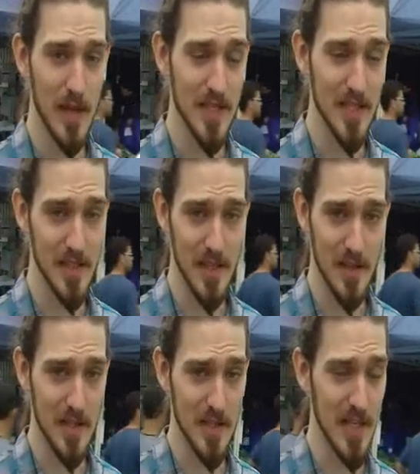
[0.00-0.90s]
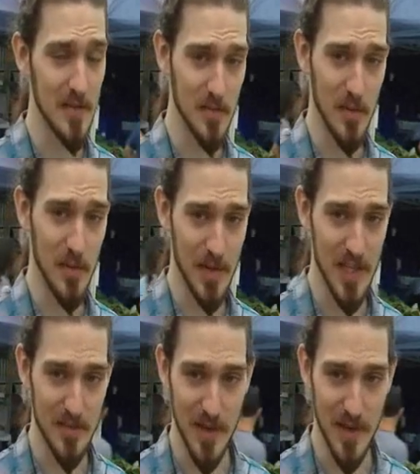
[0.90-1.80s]
basically, the Sustainable
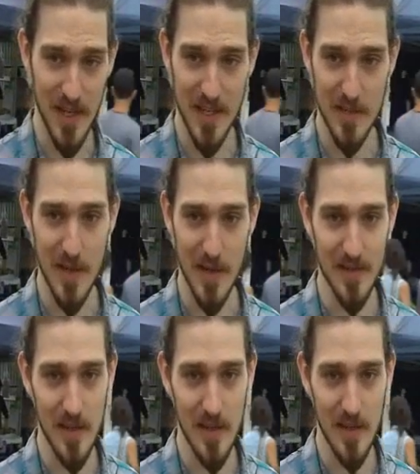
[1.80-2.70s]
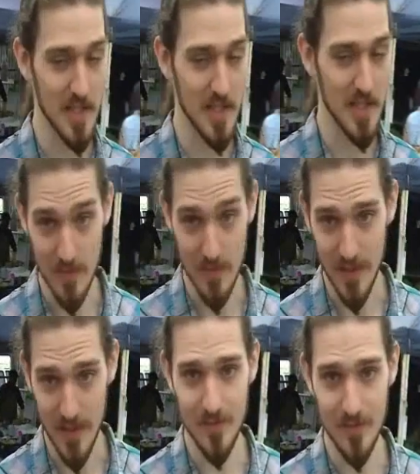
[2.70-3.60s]
Population Party is about
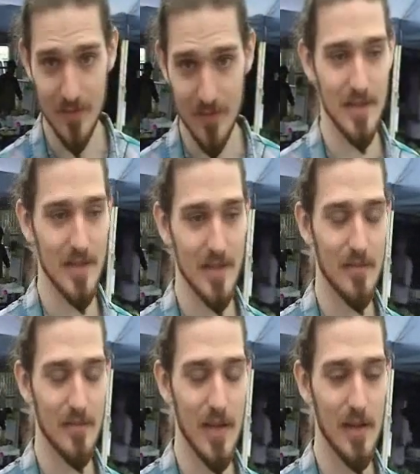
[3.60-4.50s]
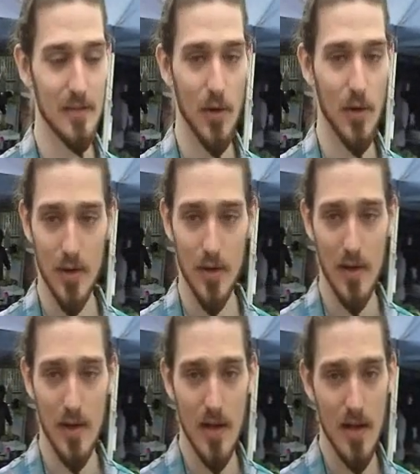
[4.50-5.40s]
sustainability at its core,
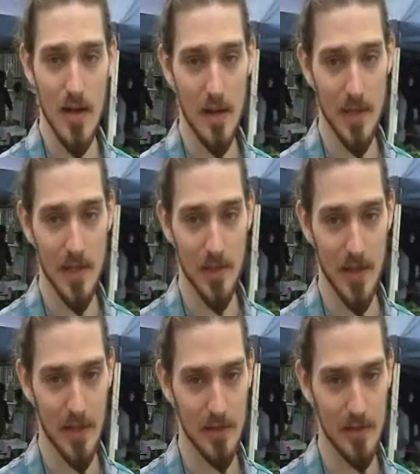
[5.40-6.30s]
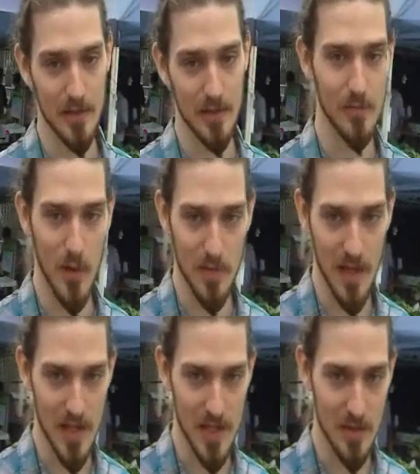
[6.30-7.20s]
including
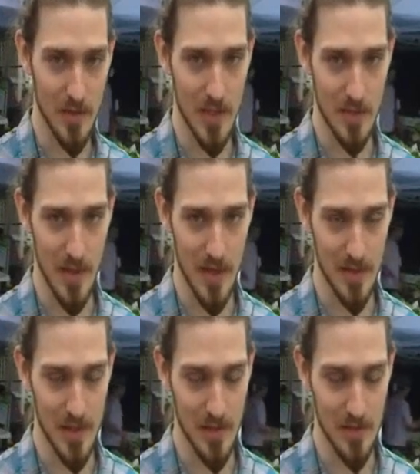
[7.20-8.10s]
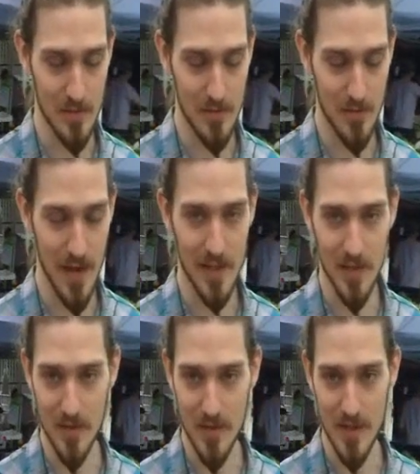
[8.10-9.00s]
population, which is a major
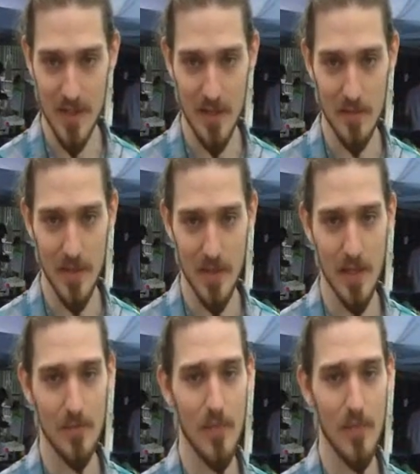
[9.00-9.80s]
factor in sustainability.